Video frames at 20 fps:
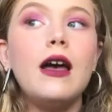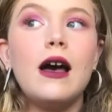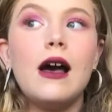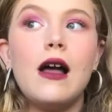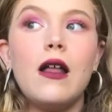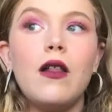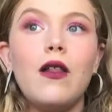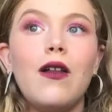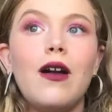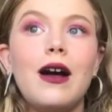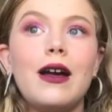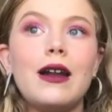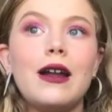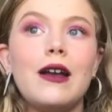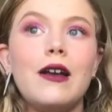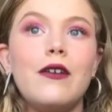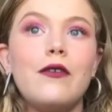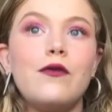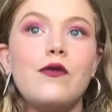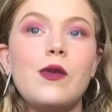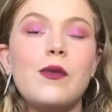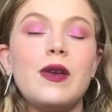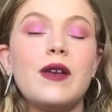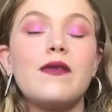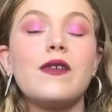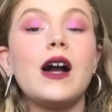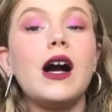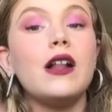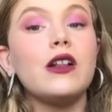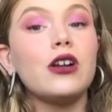a lot of women
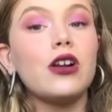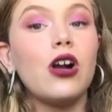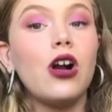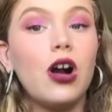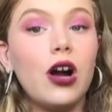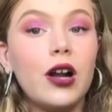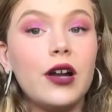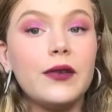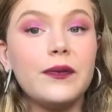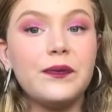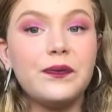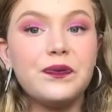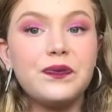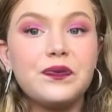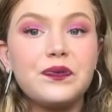of color on